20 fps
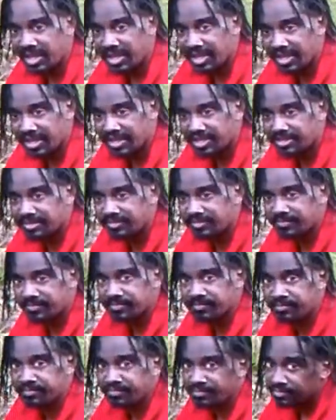And
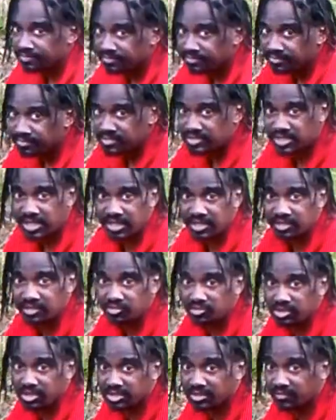say
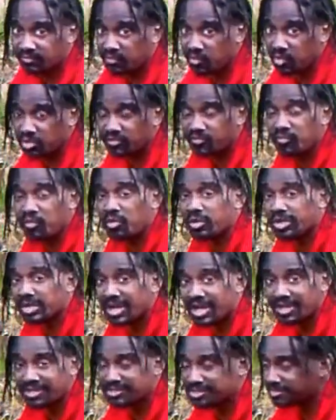you can afford
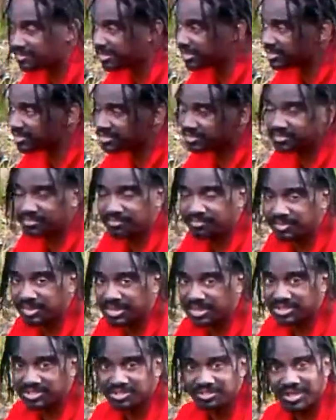$40 a month,
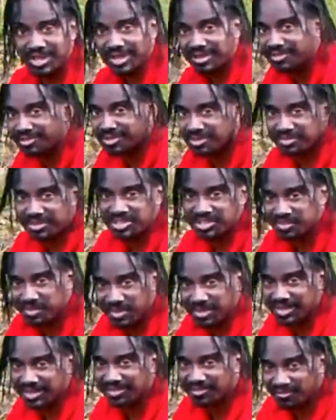because you're not going to be
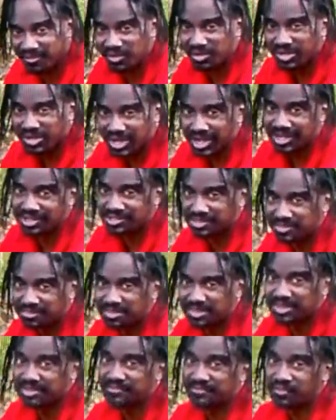spending $40 a month